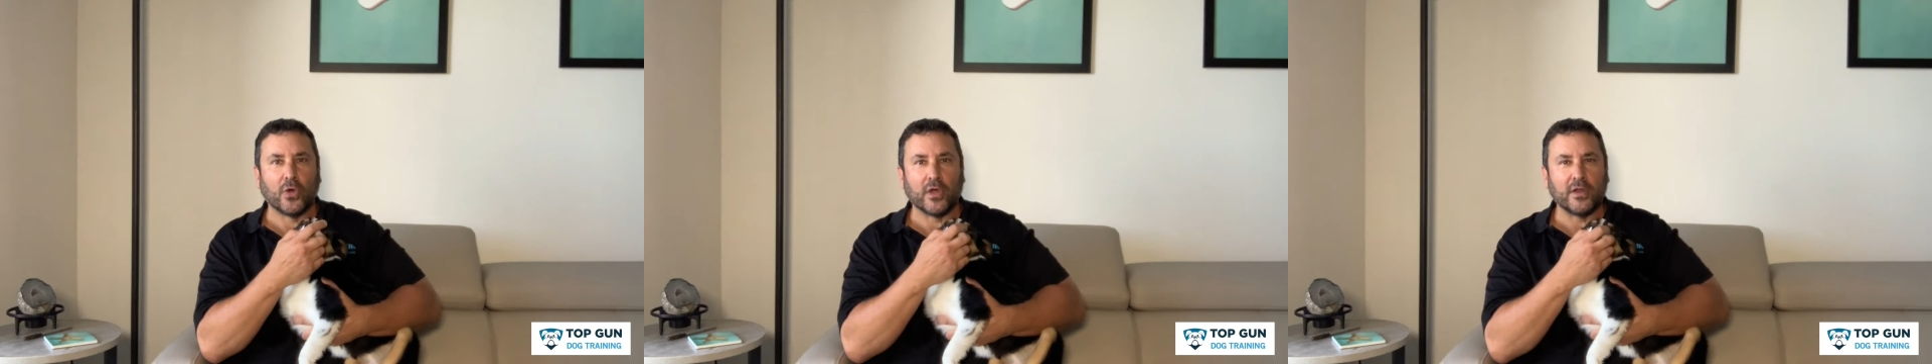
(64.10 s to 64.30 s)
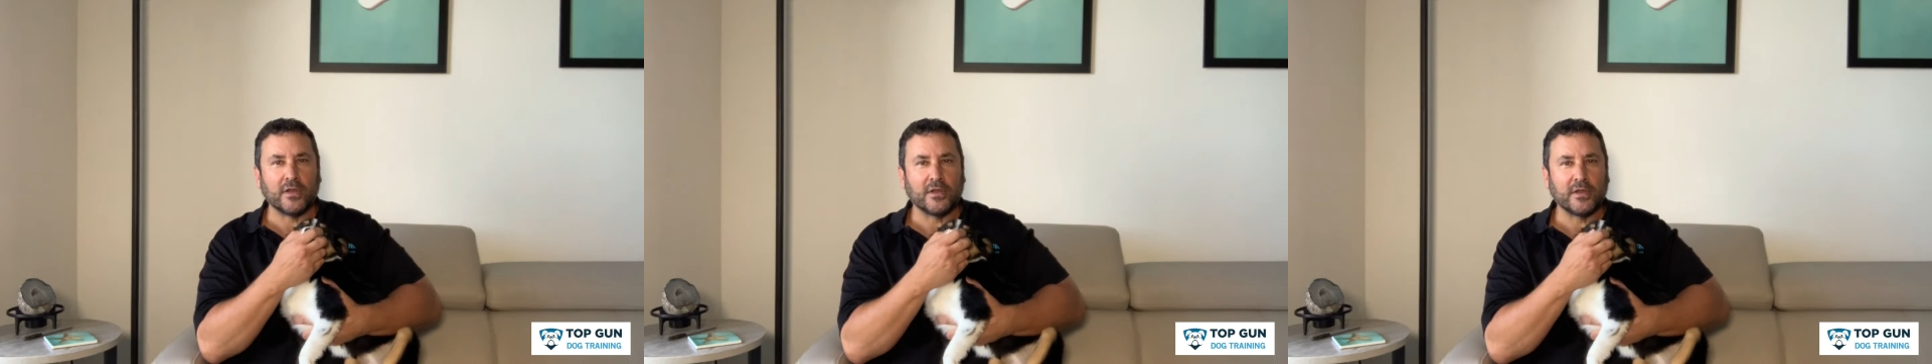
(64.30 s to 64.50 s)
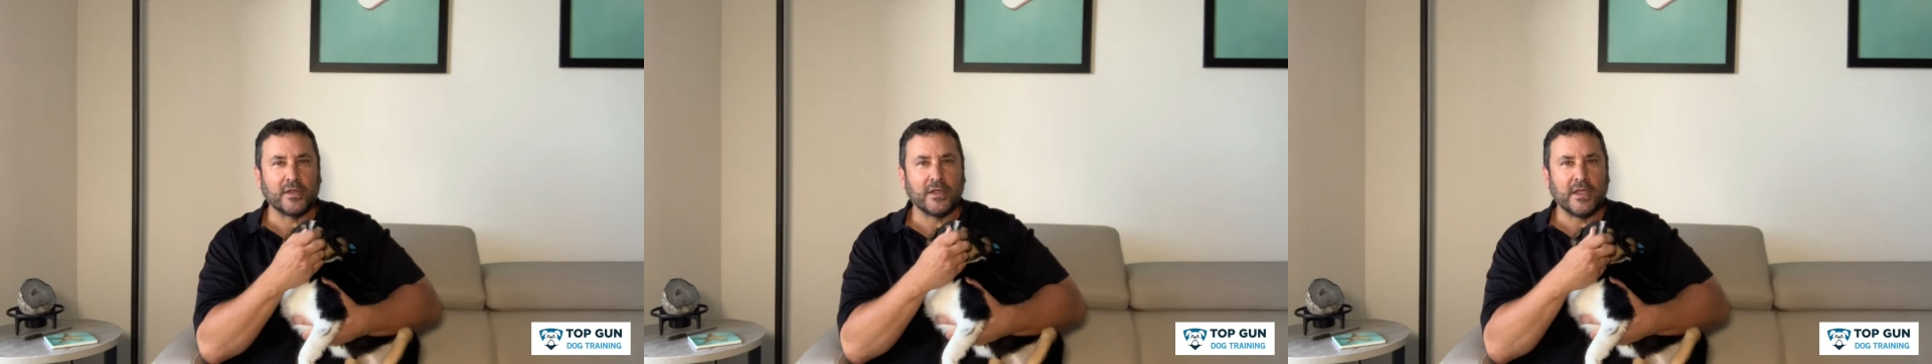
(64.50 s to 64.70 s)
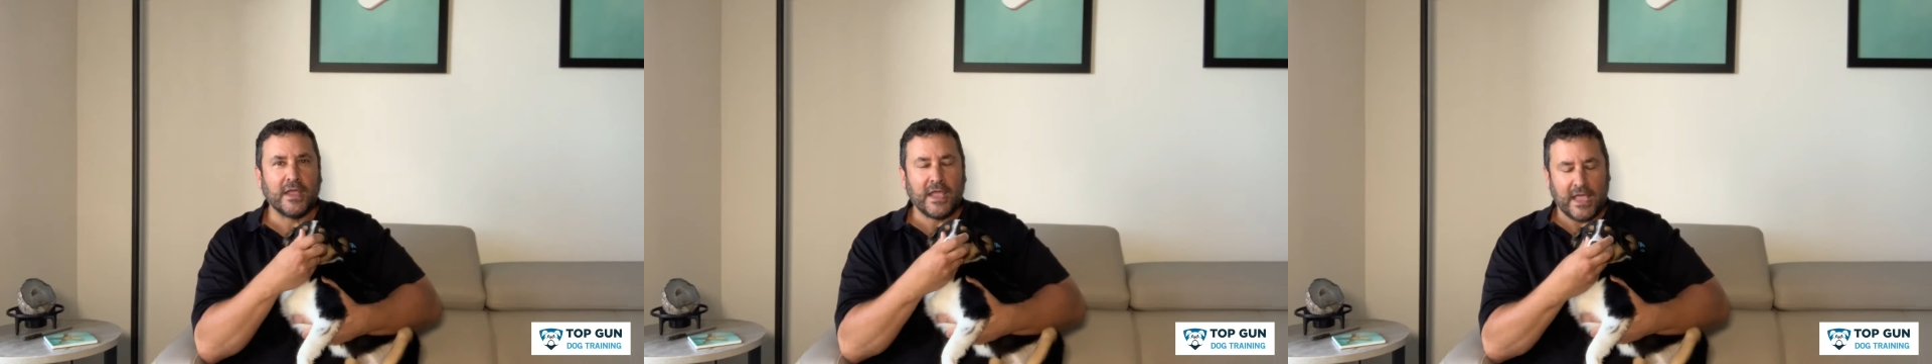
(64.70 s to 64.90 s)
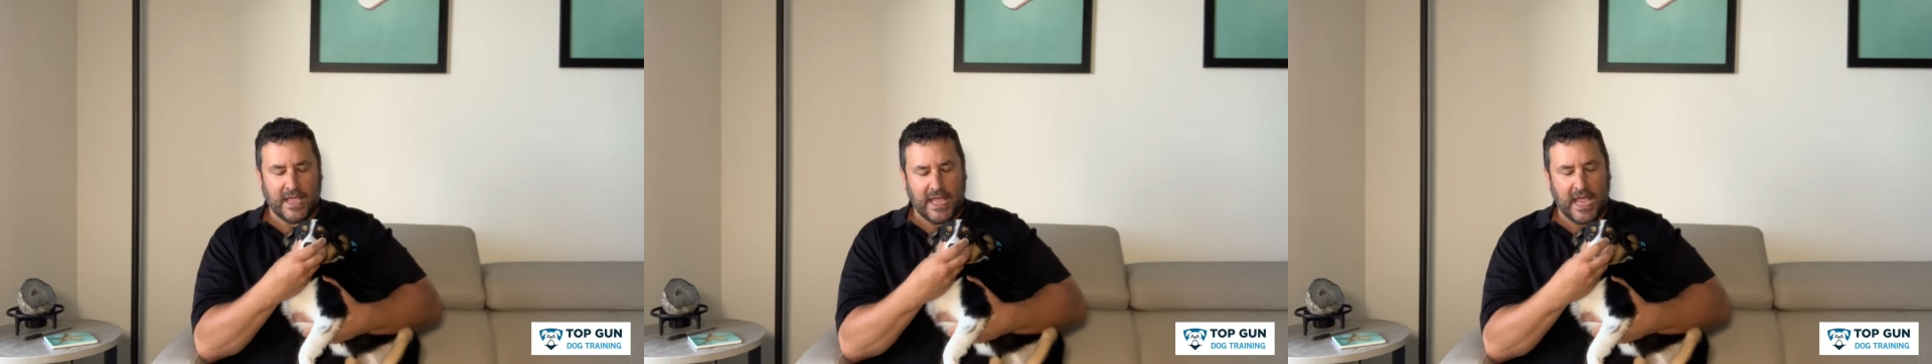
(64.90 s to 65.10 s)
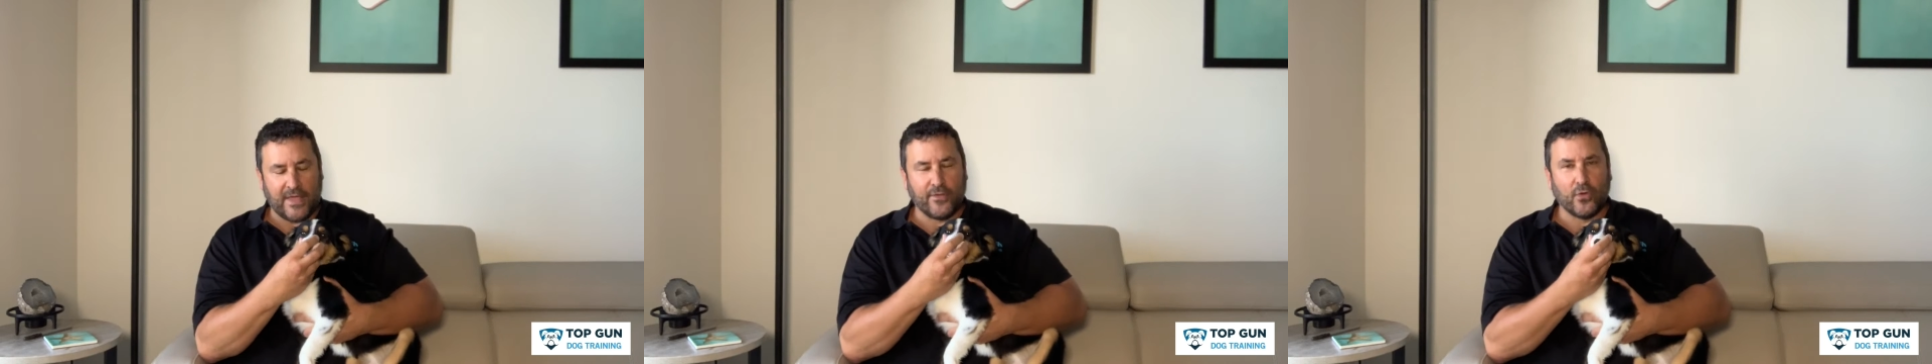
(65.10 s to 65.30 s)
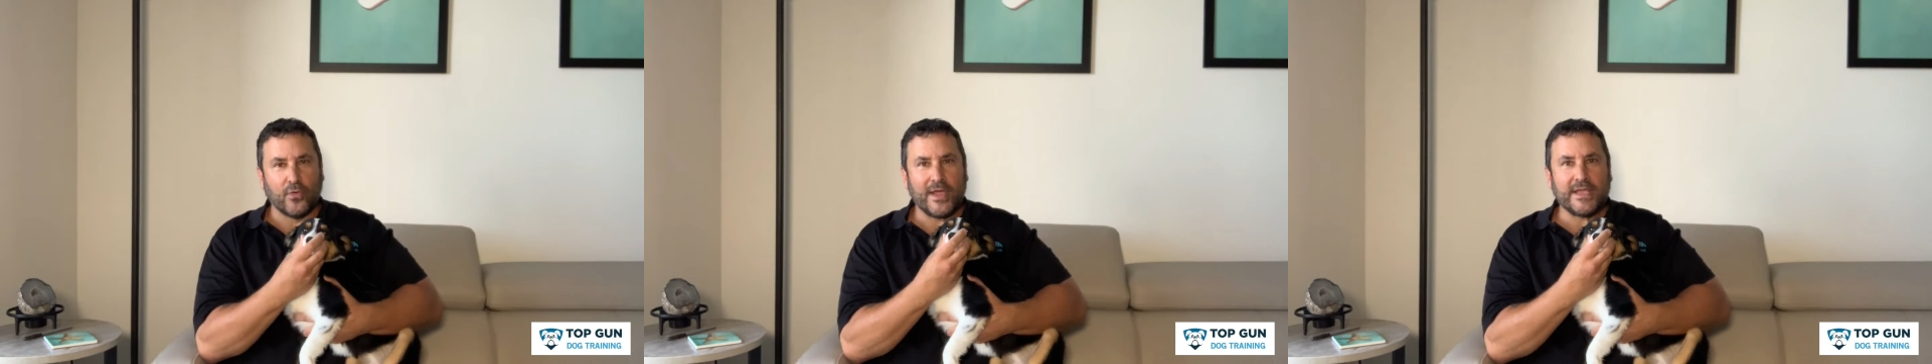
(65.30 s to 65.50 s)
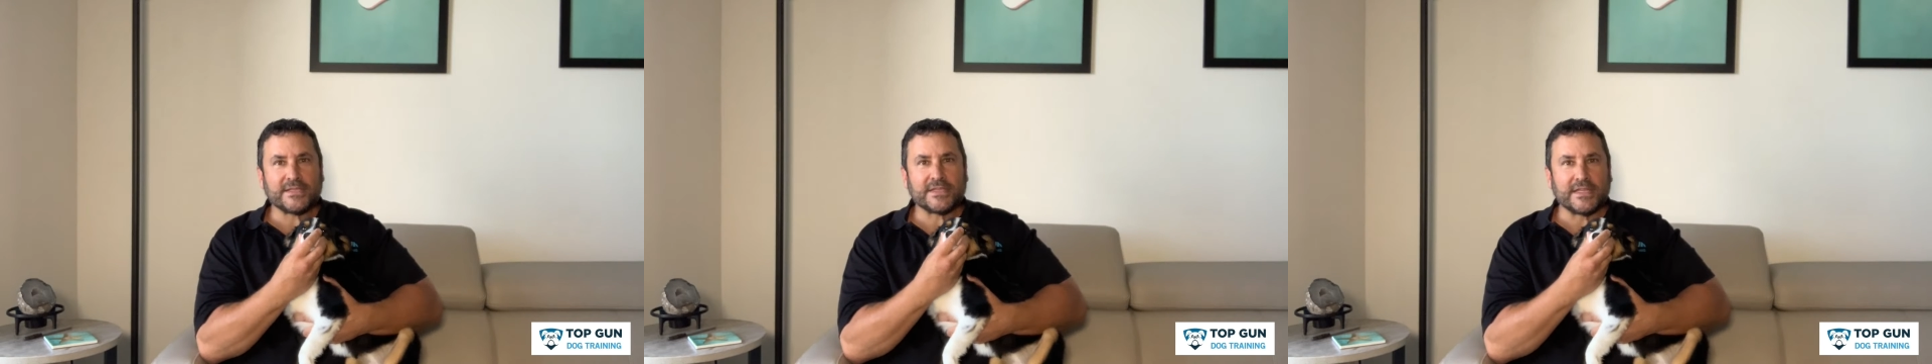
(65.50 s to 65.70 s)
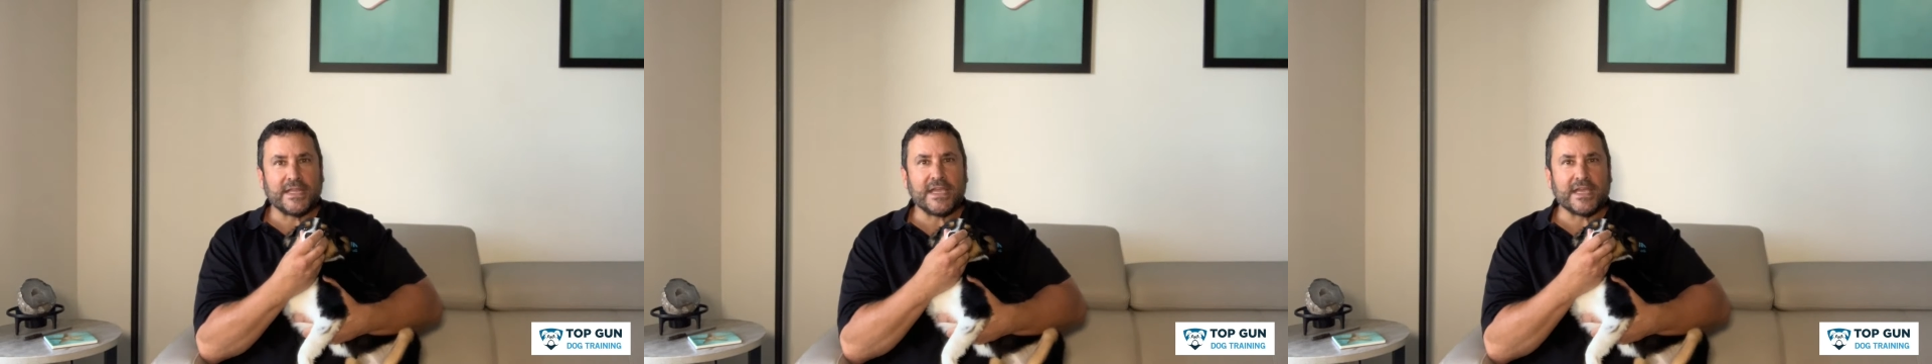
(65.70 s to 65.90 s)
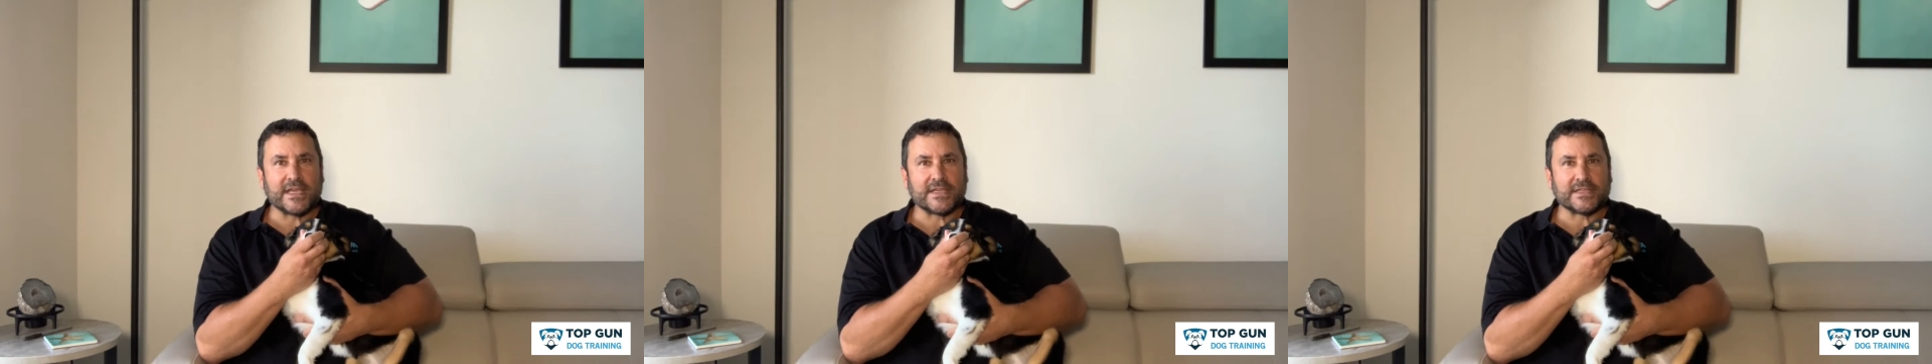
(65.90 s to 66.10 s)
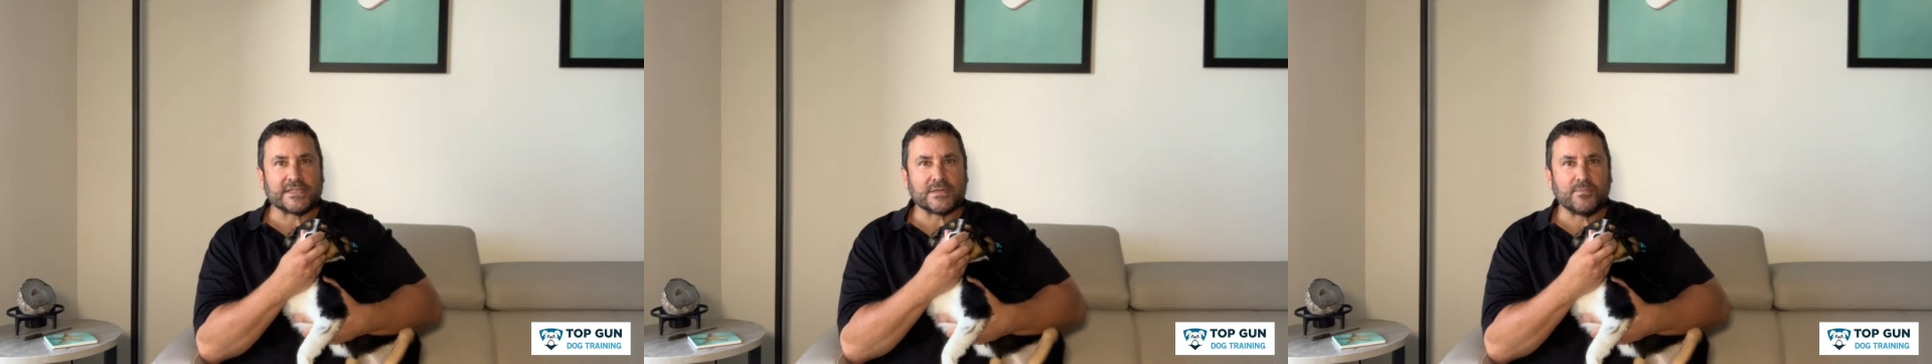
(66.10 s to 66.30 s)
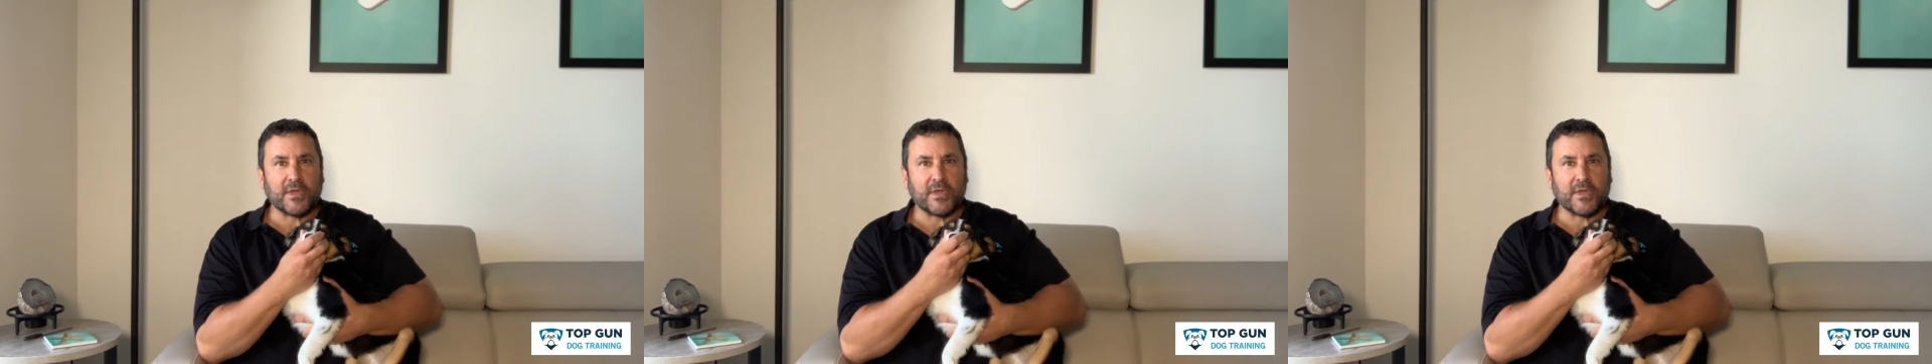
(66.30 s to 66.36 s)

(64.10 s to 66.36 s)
it. And the reason is